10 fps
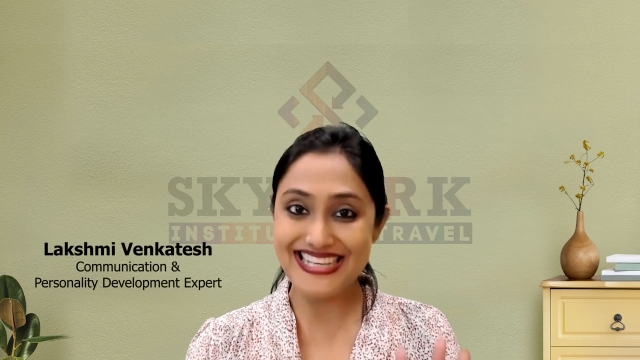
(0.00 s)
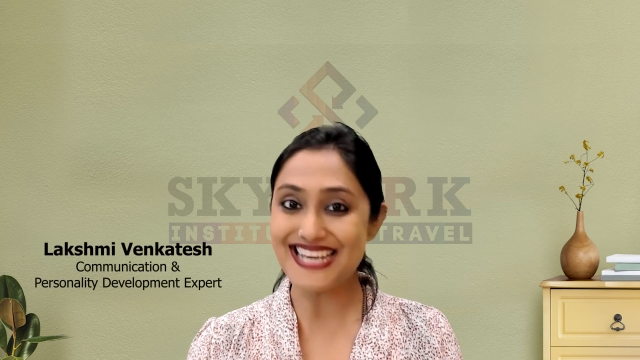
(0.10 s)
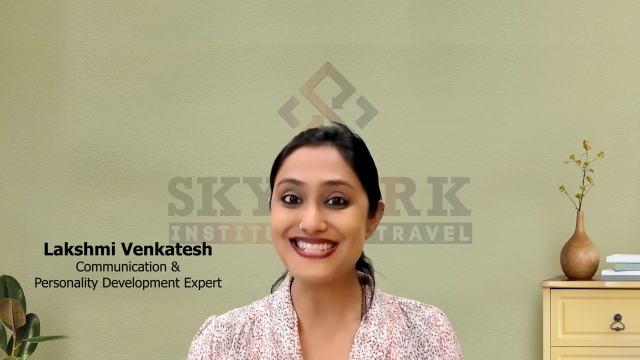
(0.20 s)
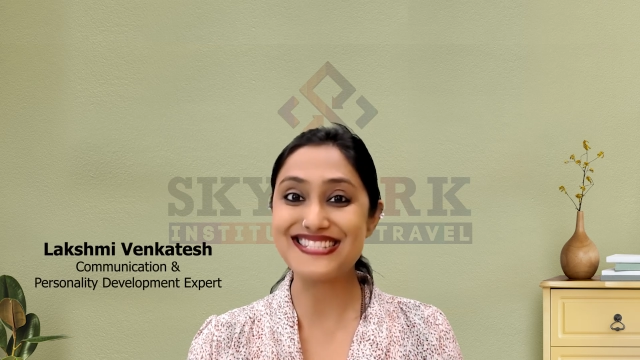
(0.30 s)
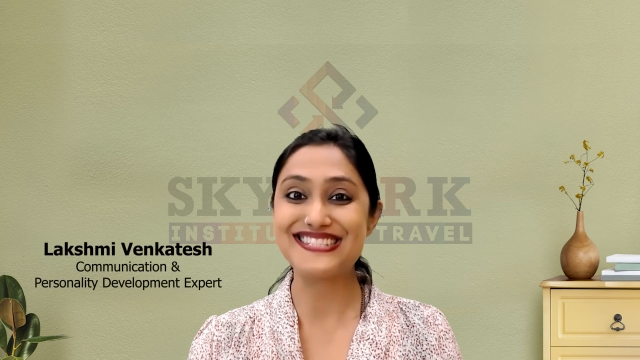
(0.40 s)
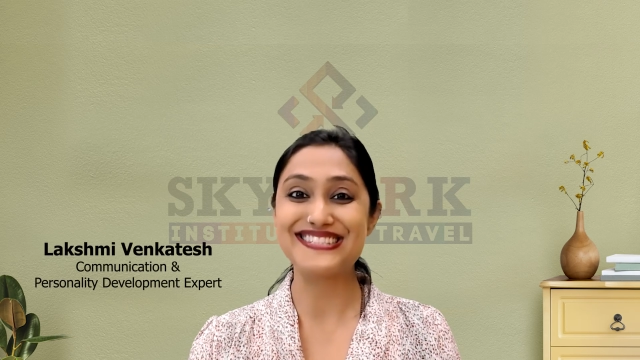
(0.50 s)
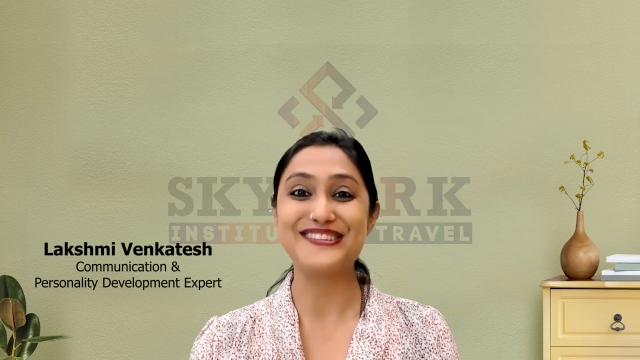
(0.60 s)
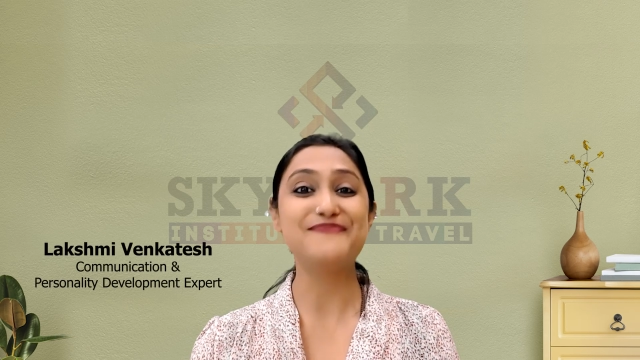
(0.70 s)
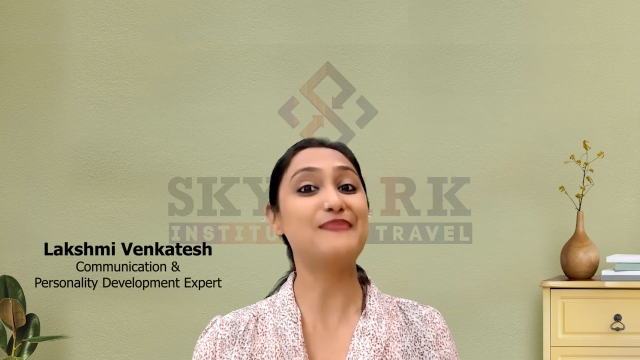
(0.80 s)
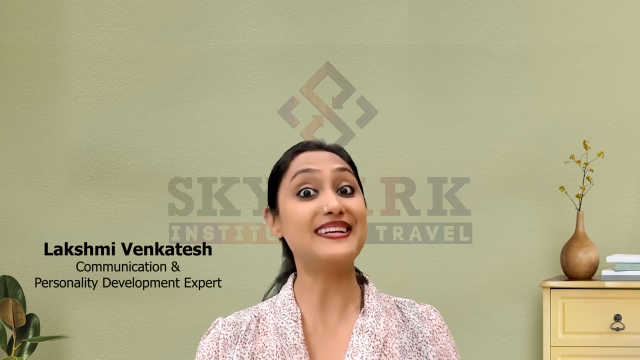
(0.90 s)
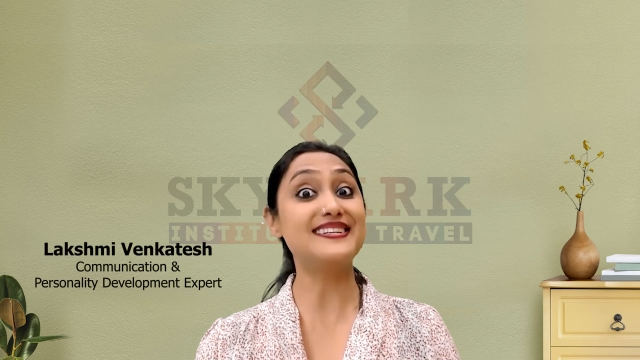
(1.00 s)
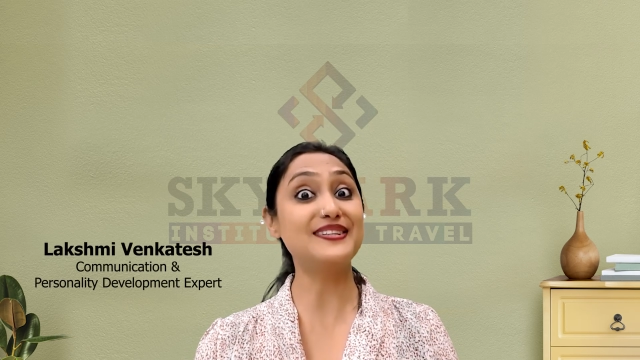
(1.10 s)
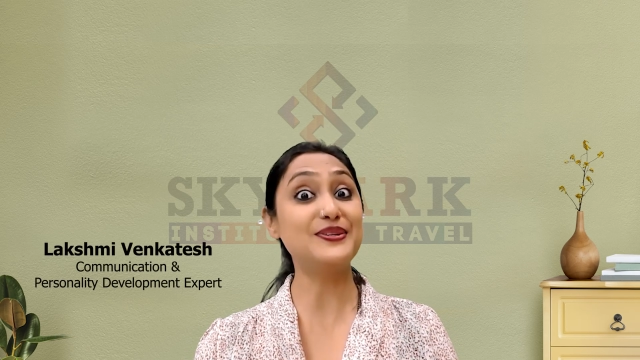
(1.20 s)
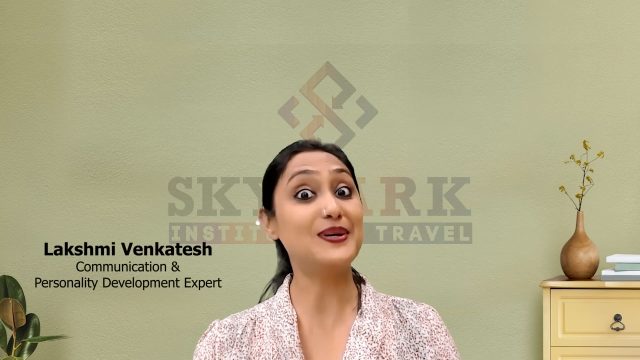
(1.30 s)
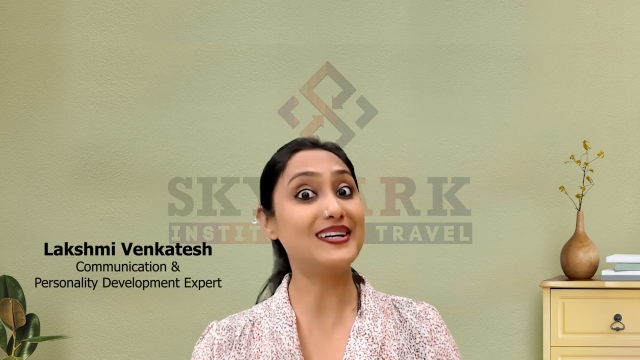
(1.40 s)
Yes, my
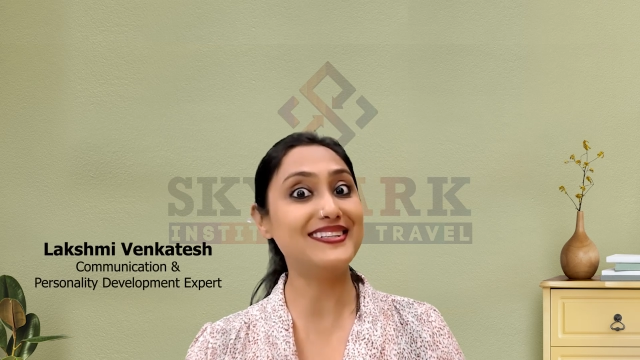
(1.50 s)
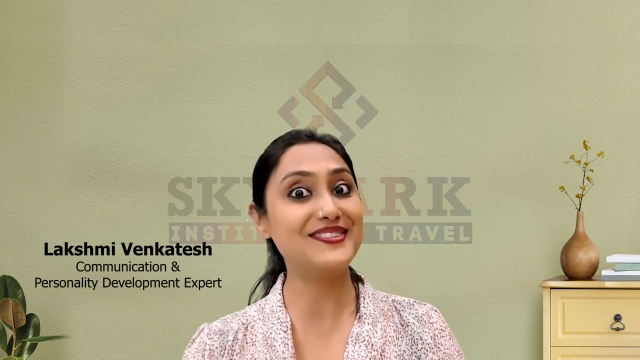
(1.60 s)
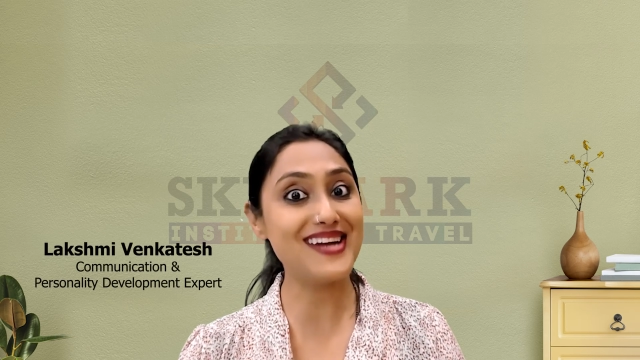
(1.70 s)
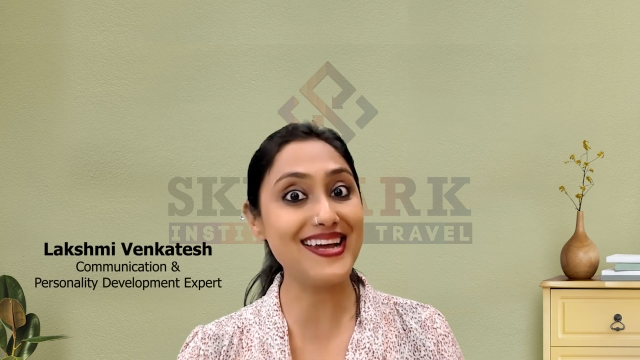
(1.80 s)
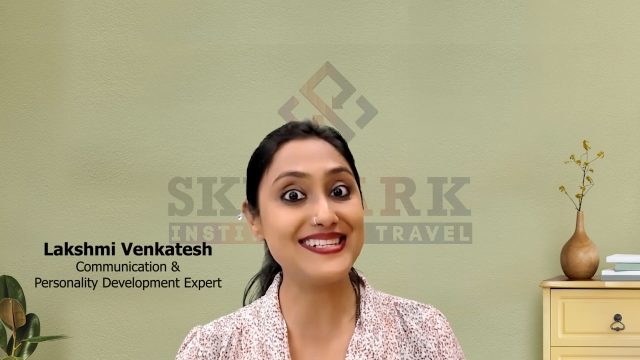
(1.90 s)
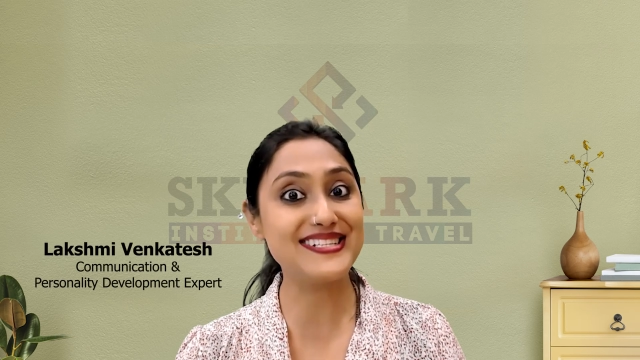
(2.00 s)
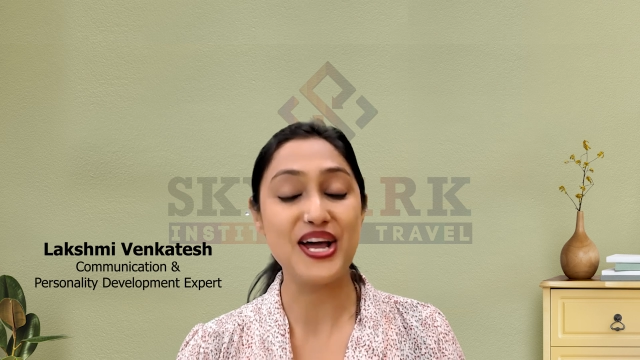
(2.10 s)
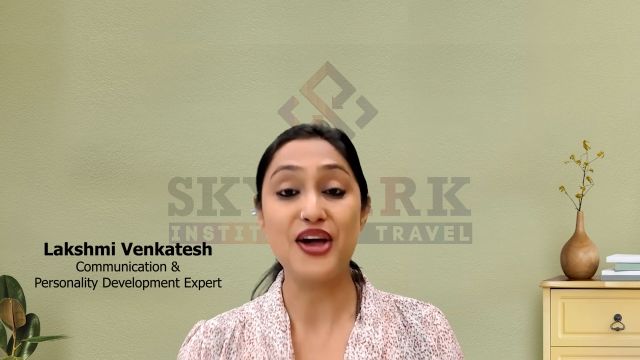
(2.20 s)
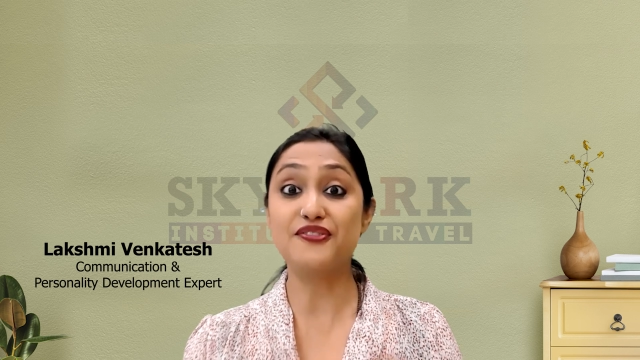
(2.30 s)
dear, you heard it right.